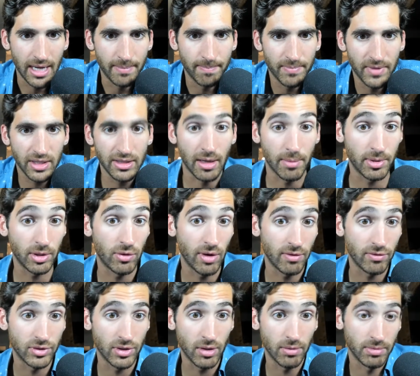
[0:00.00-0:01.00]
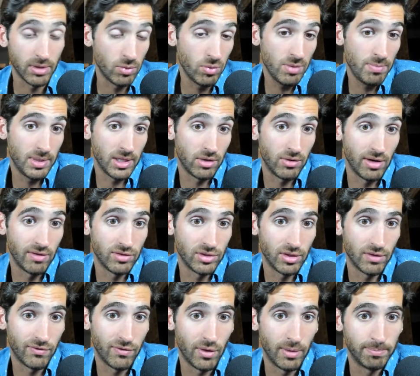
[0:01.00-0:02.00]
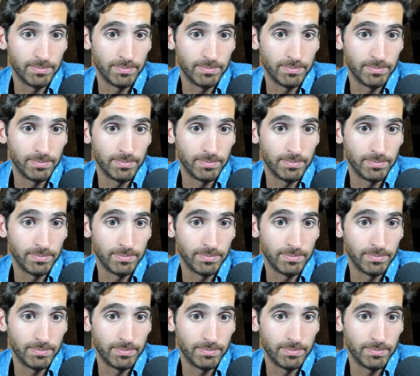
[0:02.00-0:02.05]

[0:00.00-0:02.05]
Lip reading: I think that'd be a great result. It would be a great result for him.